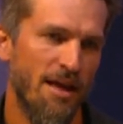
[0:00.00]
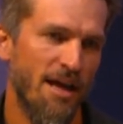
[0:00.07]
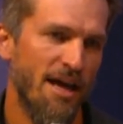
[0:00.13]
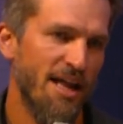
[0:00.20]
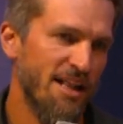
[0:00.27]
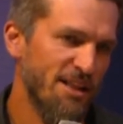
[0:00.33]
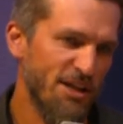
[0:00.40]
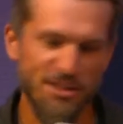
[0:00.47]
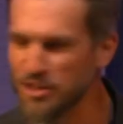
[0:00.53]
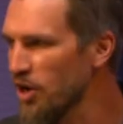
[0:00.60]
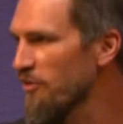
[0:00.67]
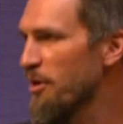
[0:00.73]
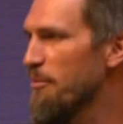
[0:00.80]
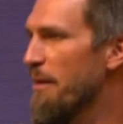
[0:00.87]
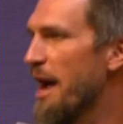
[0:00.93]
And I looked
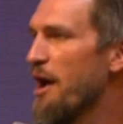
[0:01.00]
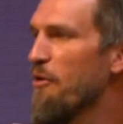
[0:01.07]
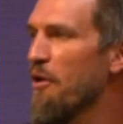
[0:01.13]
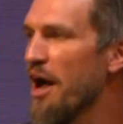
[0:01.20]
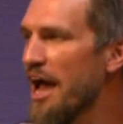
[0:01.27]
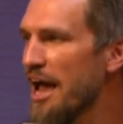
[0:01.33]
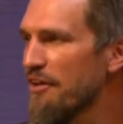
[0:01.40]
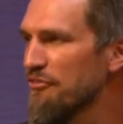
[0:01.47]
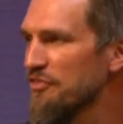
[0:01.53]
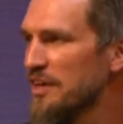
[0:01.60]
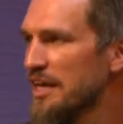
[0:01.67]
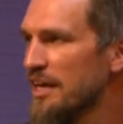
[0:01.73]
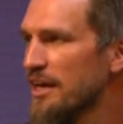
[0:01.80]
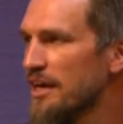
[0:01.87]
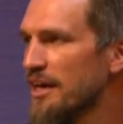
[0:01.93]
over at my wife,
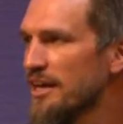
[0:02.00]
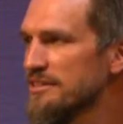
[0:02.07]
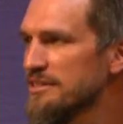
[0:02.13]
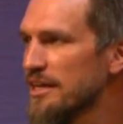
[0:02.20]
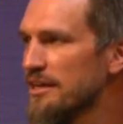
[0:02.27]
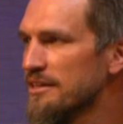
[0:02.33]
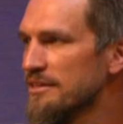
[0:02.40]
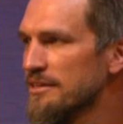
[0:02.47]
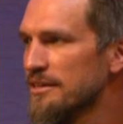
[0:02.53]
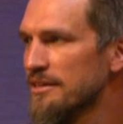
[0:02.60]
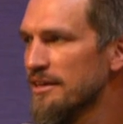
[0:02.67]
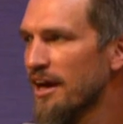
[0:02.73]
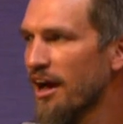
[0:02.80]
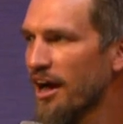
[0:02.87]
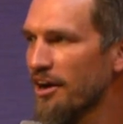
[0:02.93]
and I said,
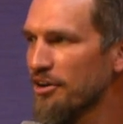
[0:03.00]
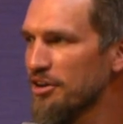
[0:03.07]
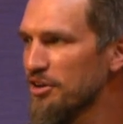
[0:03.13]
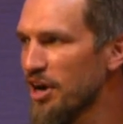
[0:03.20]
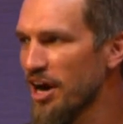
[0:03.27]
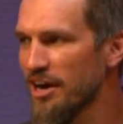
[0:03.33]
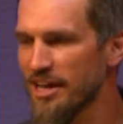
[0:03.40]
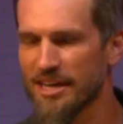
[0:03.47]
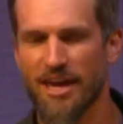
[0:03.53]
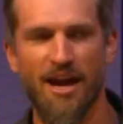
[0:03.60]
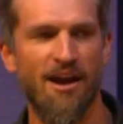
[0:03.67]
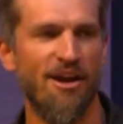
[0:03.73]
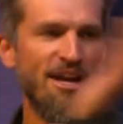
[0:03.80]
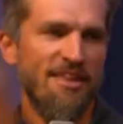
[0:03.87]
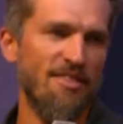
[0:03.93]
oh, are you already
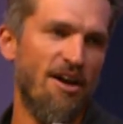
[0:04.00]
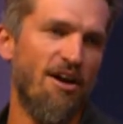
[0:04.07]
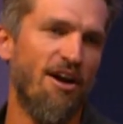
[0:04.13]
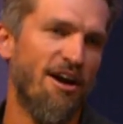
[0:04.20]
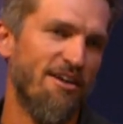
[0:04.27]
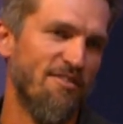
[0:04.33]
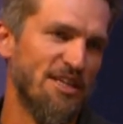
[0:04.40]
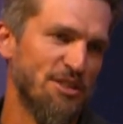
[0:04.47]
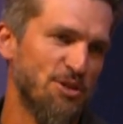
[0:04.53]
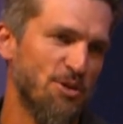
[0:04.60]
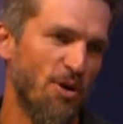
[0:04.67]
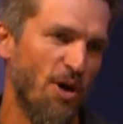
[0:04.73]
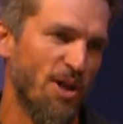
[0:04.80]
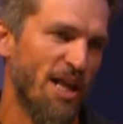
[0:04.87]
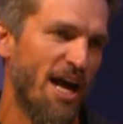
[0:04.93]
carrying the harvest? You
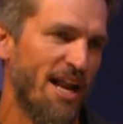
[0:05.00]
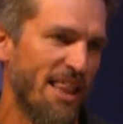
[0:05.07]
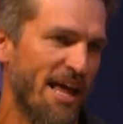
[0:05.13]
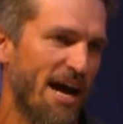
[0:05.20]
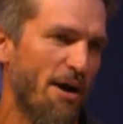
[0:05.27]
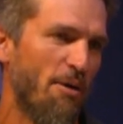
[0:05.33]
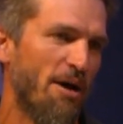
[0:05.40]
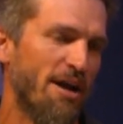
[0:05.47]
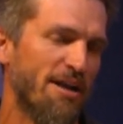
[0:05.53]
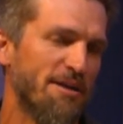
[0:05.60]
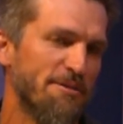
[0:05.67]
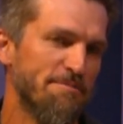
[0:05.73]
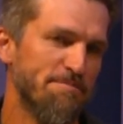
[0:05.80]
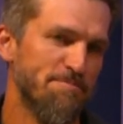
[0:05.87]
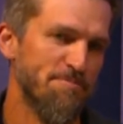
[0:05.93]
hold on to that one.
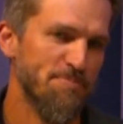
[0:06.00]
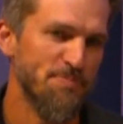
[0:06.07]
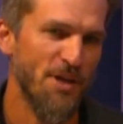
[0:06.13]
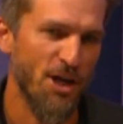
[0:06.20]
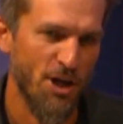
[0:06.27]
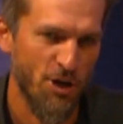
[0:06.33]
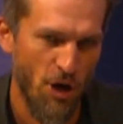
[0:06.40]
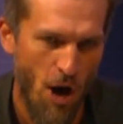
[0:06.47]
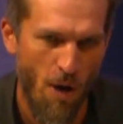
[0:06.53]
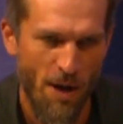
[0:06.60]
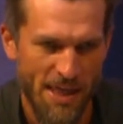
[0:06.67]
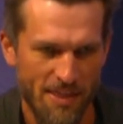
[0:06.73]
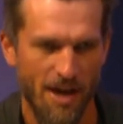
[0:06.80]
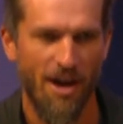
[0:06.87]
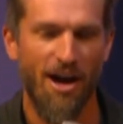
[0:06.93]
You're
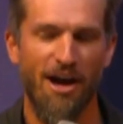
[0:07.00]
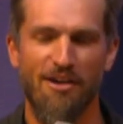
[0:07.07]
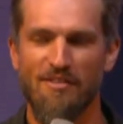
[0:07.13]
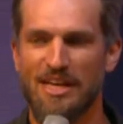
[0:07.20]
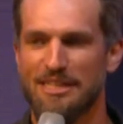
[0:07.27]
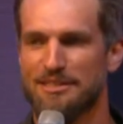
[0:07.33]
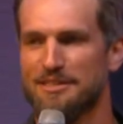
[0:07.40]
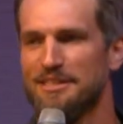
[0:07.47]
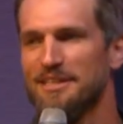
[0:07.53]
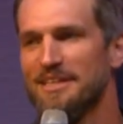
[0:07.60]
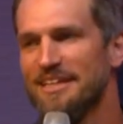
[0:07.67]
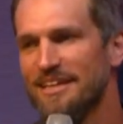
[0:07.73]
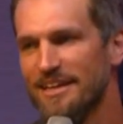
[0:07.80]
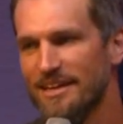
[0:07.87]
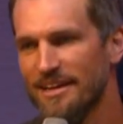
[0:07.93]
growing the harvest.
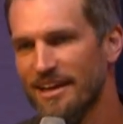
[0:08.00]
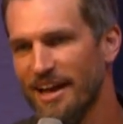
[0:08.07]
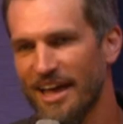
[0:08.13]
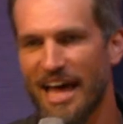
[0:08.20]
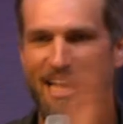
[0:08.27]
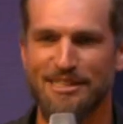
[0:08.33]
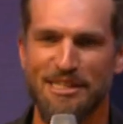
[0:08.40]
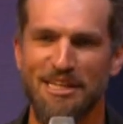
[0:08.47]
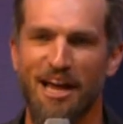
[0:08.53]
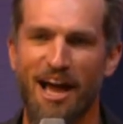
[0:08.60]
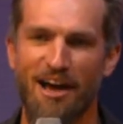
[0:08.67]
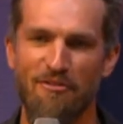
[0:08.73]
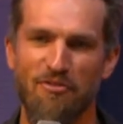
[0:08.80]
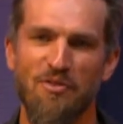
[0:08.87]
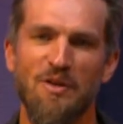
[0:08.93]
That's
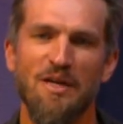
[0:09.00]
enough.